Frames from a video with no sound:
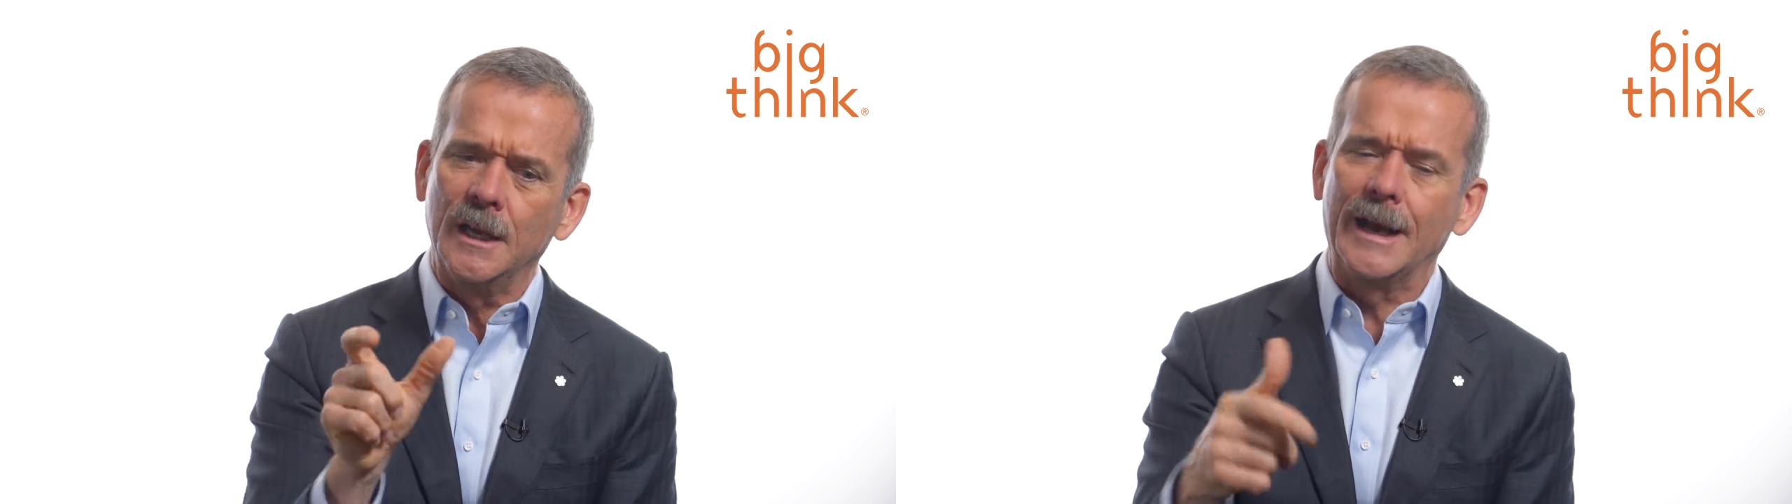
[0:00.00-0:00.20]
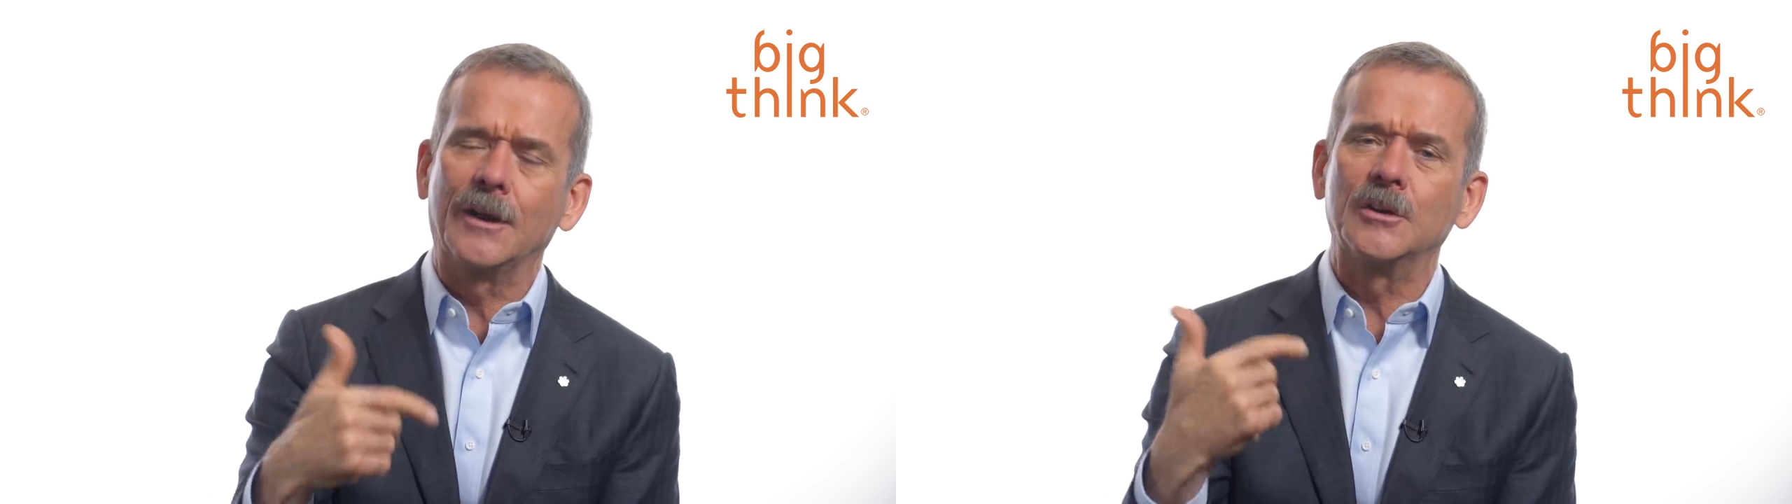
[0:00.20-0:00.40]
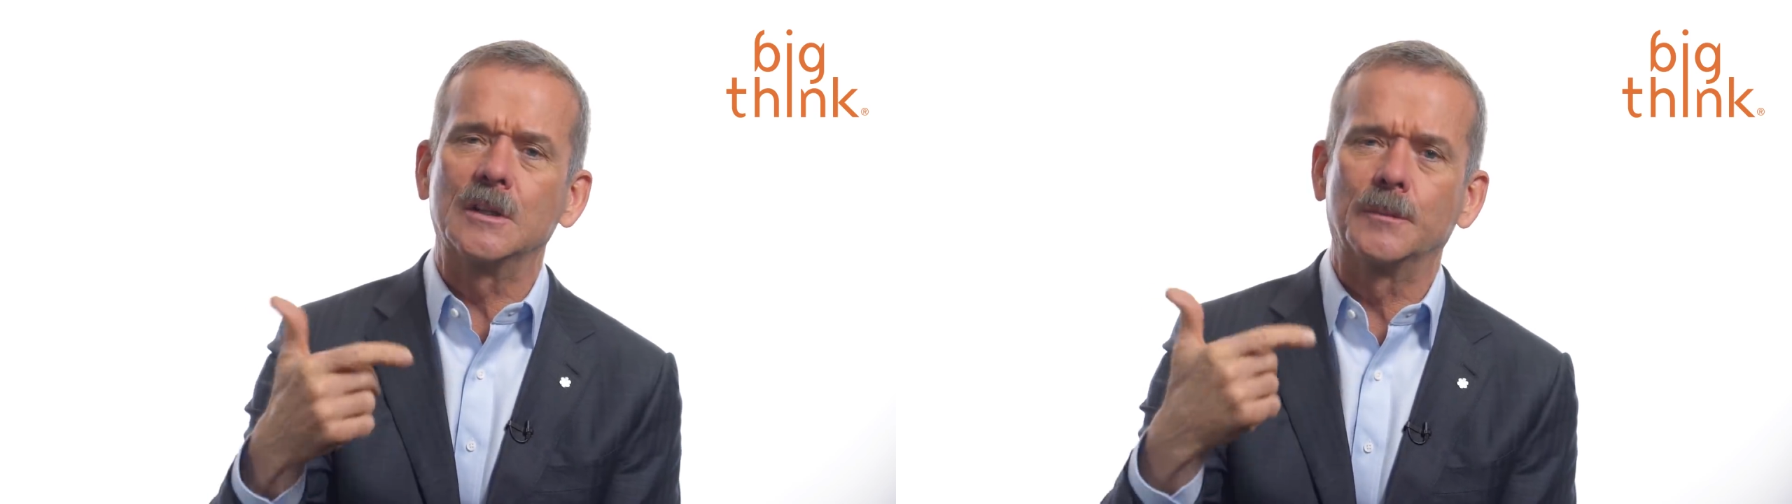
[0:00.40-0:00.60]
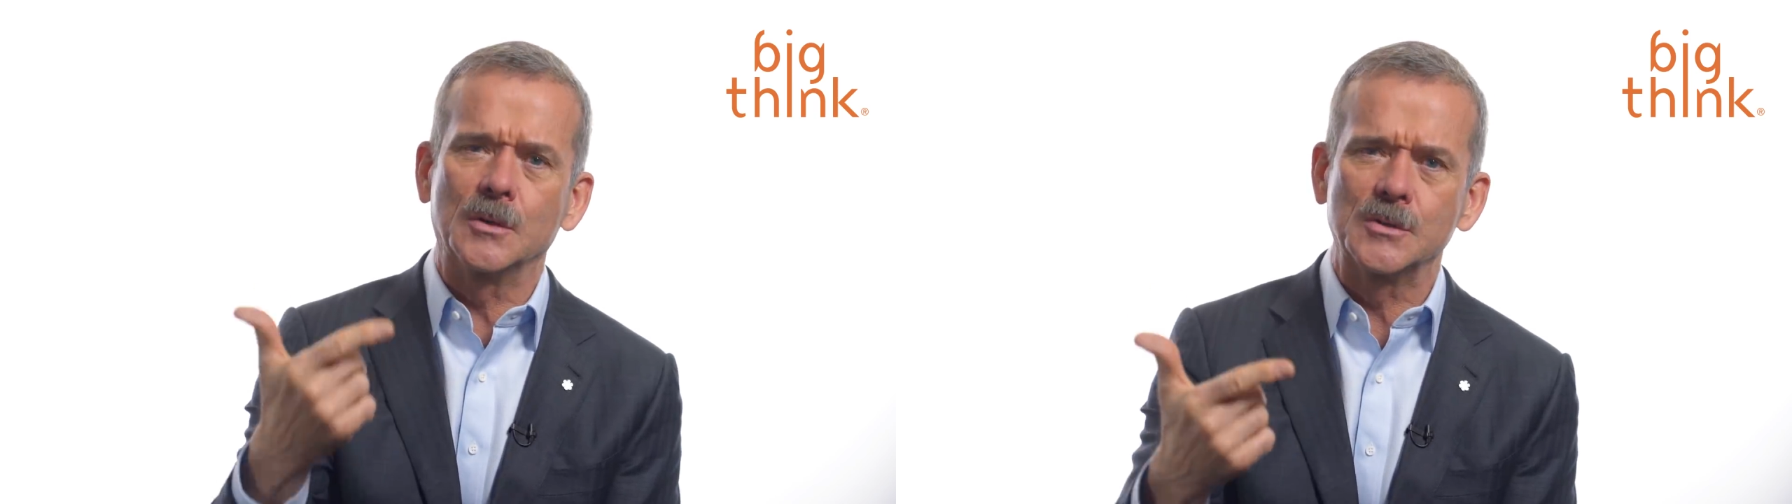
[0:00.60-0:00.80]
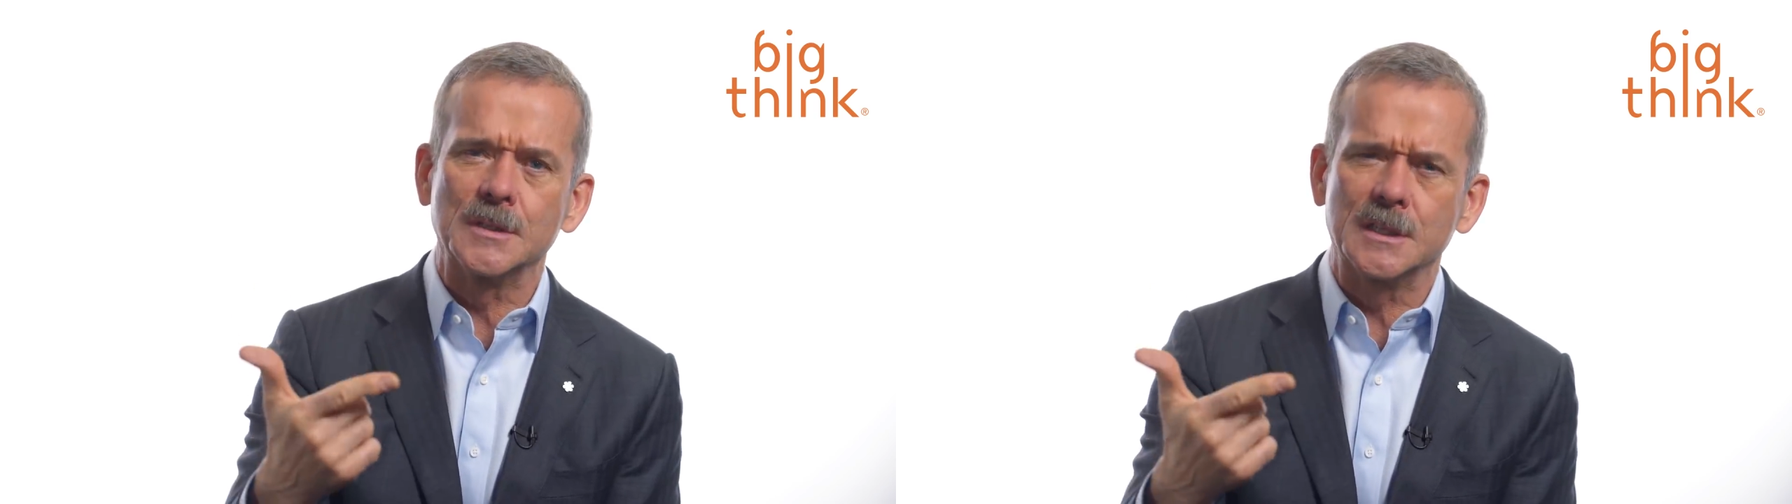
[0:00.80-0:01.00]
How did the
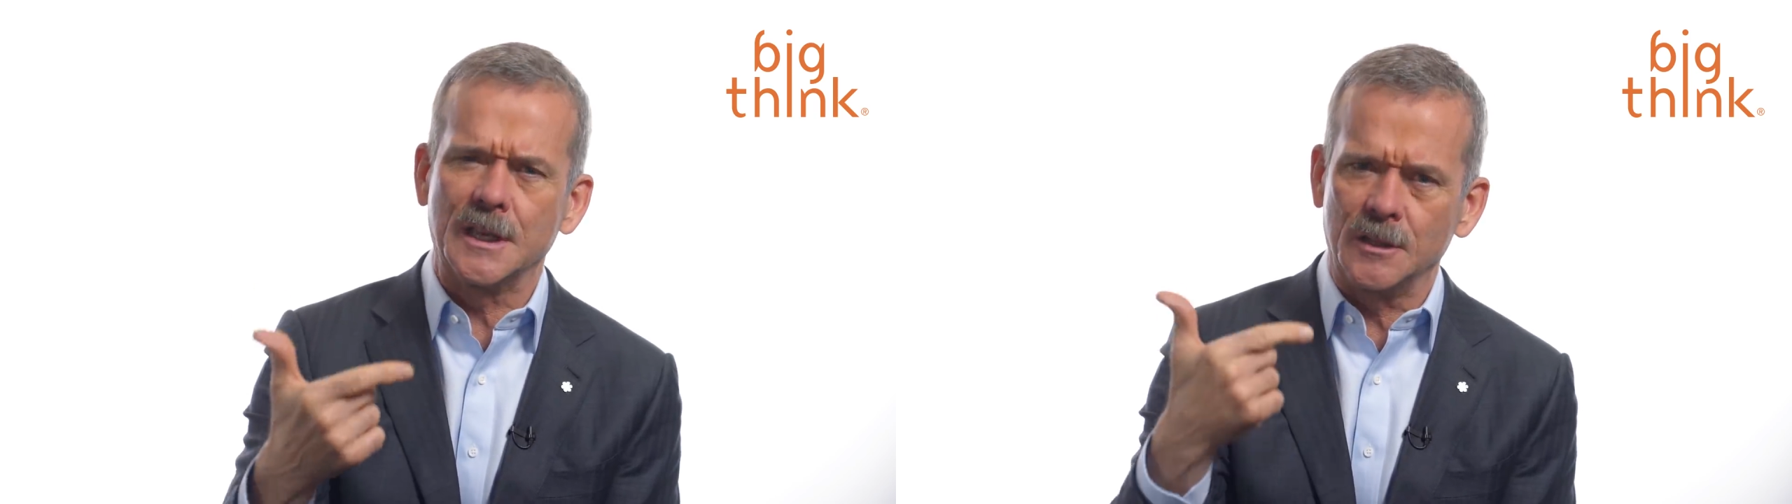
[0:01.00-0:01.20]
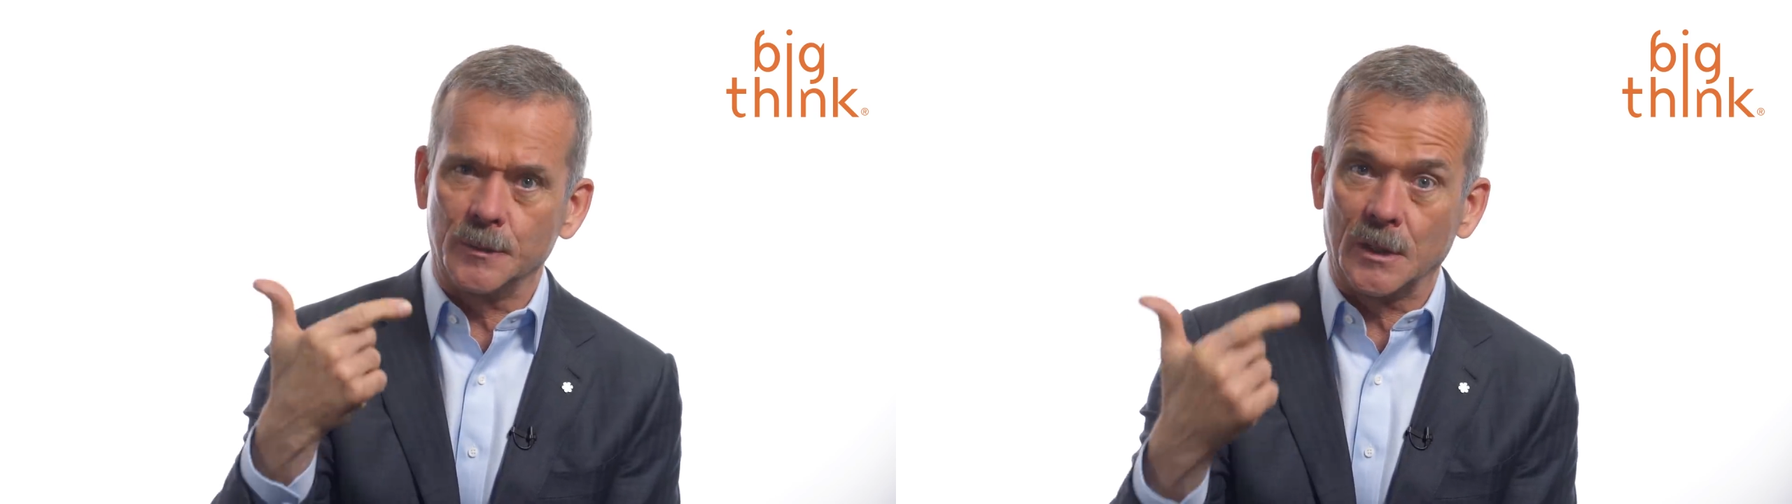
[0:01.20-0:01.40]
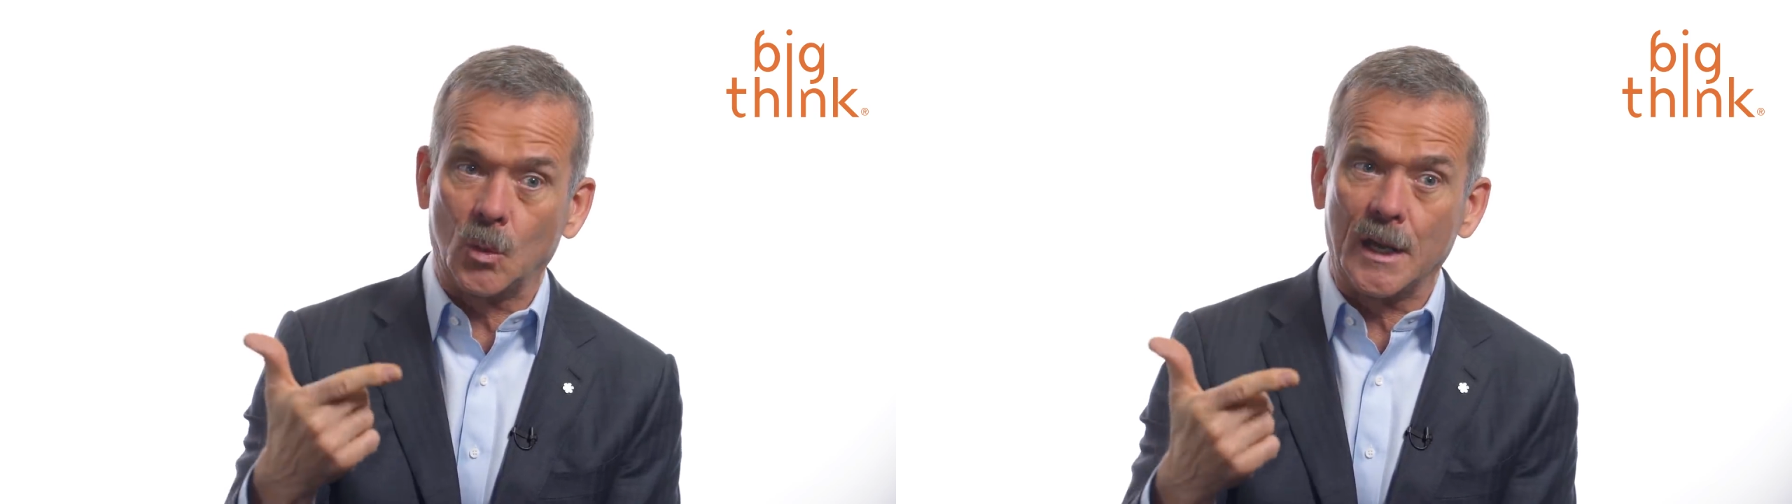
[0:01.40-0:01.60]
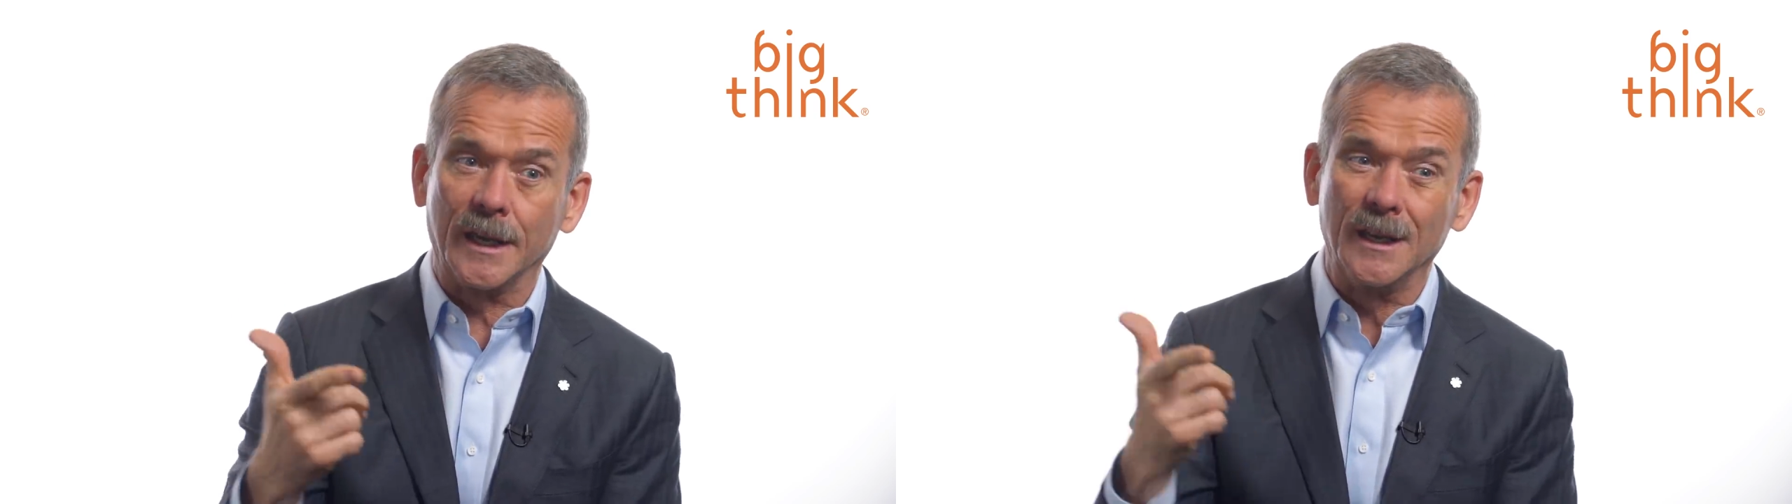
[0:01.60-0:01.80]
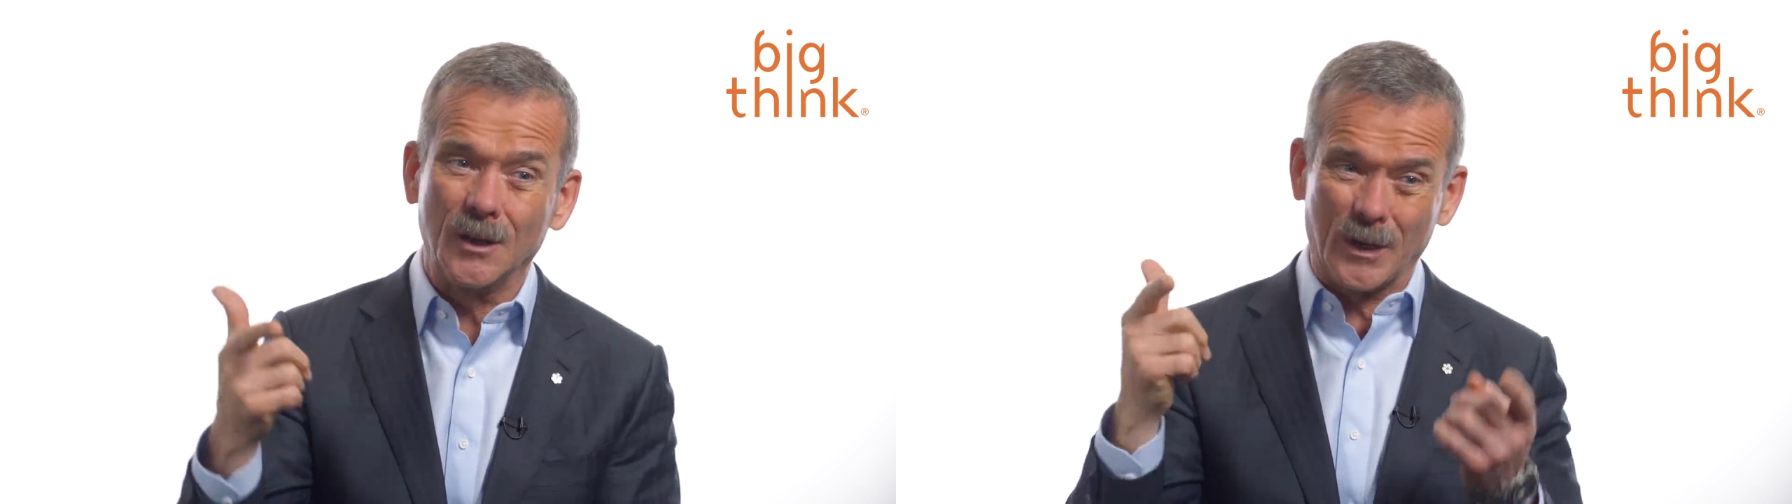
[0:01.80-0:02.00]
person say them and why?